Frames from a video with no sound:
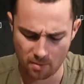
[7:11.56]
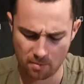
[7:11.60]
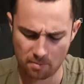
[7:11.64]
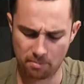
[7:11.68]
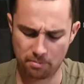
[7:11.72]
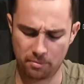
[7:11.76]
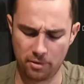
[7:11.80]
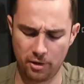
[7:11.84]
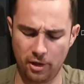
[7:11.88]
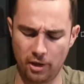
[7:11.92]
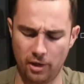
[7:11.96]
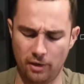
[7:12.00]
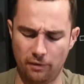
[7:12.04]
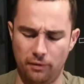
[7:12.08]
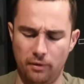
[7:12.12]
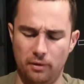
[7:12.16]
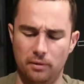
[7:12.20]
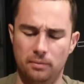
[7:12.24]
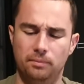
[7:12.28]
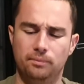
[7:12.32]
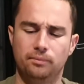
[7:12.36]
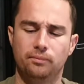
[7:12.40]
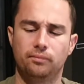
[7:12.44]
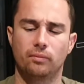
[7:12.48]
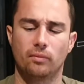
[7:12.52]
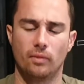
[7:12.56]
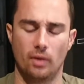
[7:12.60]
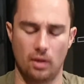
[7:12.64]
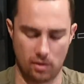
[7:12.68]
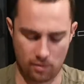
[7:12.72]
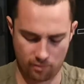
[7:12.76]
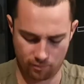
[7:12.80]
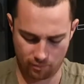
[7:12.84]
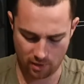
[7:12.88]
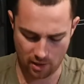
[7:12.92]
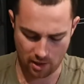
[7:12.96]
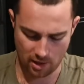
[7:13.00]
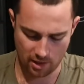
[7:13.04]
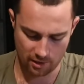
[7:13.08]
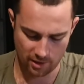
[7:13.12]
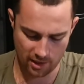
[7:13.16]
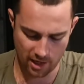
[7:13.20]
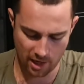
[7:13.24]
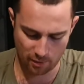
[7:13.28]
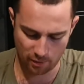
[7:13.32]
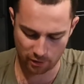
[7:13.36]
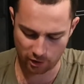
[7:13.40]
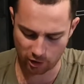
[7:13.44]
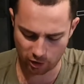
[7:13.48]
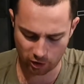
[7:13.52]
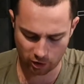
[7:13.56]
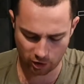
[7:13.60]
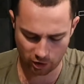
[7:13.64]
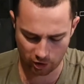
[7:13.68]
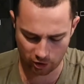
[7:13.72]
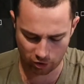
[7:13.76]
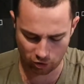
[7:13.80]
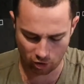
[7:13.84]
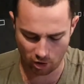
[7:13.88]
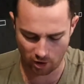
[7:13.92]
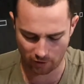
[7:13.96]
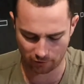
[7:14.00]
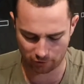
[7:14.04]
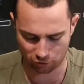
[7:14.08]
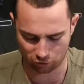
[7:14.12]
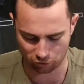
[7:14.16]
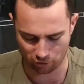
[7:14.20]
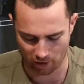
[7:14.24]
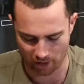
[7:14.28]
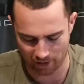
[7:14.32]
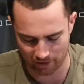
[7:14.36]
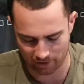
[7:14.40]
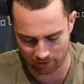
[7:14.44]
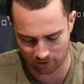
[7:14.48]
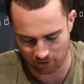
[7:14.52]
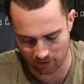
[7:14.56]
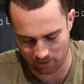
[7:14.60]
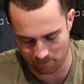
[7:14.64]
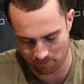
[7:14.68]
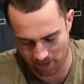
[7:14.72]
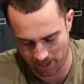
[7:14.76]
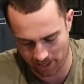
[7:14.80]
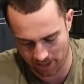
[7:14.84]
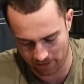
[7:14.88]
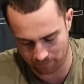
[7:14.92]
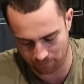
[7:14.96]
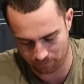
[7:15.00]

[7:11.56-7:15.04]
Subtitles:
Beautiful. Now we're just going to dive straight into the meat.